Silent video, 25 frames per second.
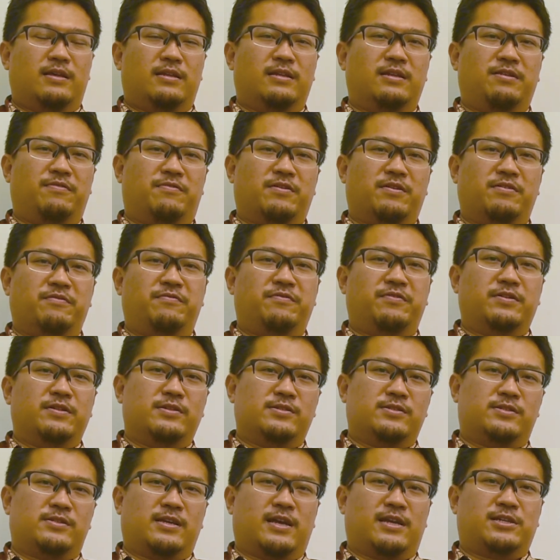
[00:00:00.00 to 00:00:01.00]
different
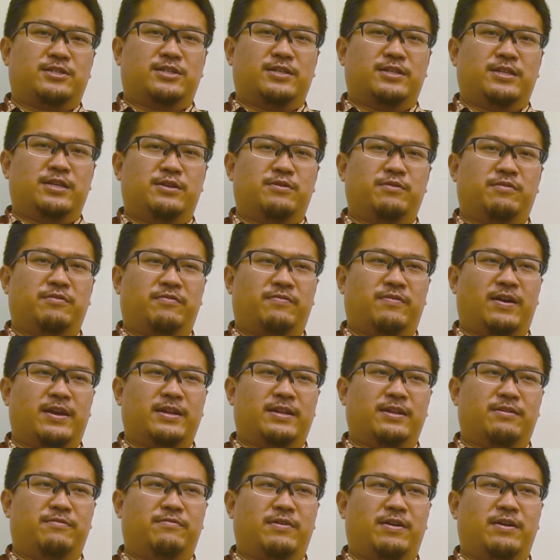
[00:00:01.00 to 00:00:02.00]
fields, actually you'll find
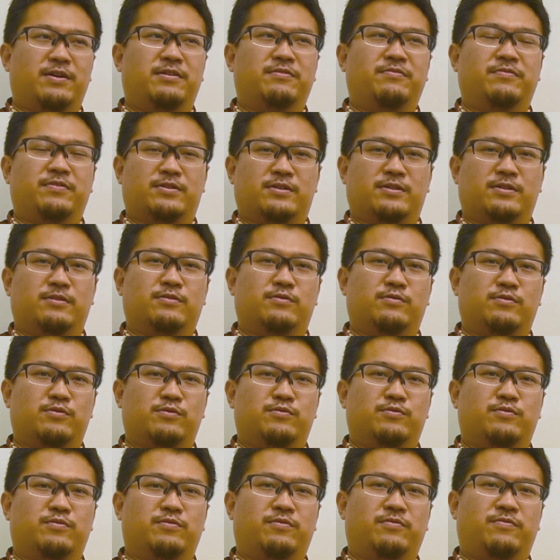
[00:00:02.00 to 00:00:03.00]
it very difficult to
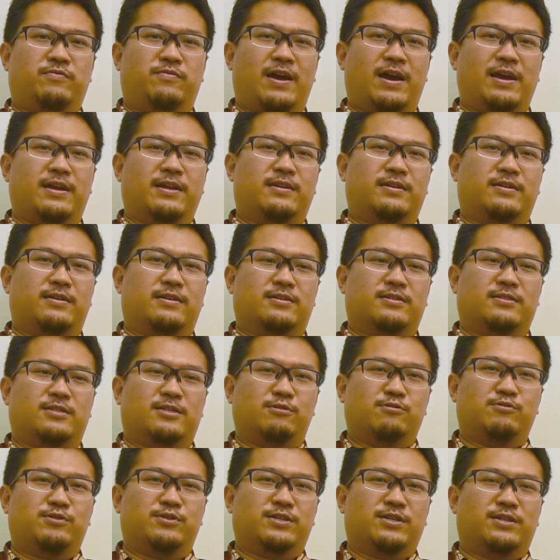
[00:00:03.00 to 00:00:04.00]
find a
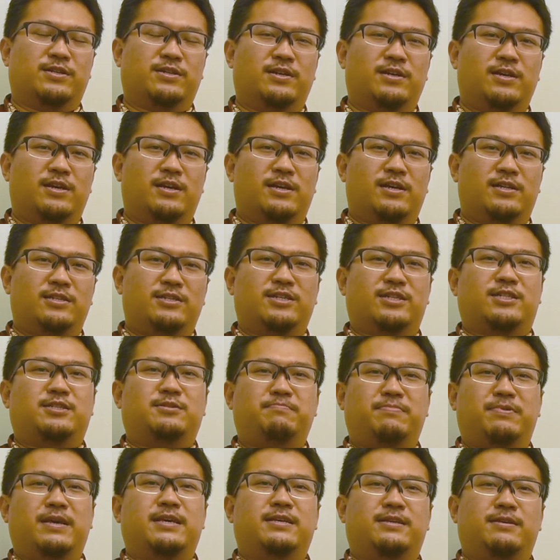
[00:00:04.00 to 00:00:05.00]
solution just
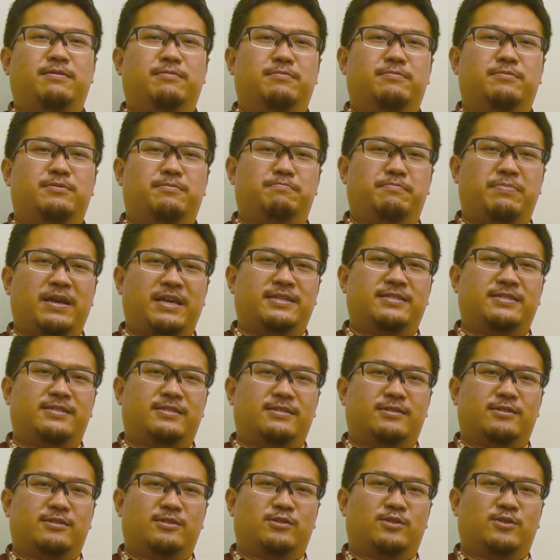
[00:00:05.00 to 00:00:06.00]
based
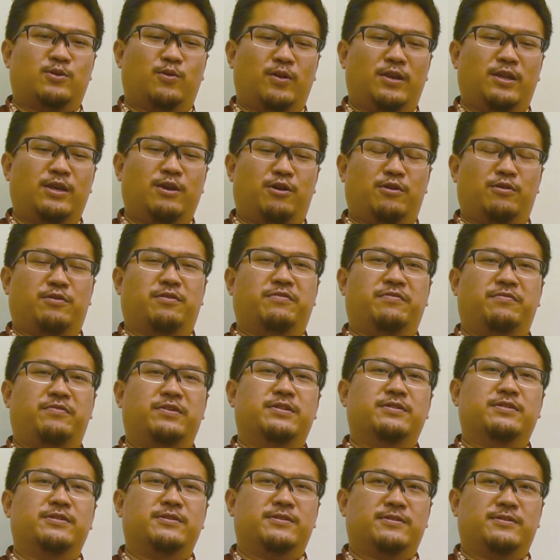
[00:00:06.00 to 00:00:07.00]
solely on your
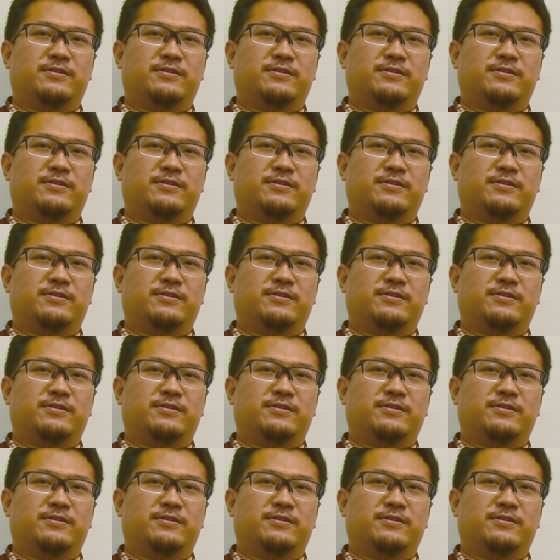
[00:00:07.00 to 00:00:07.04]
field.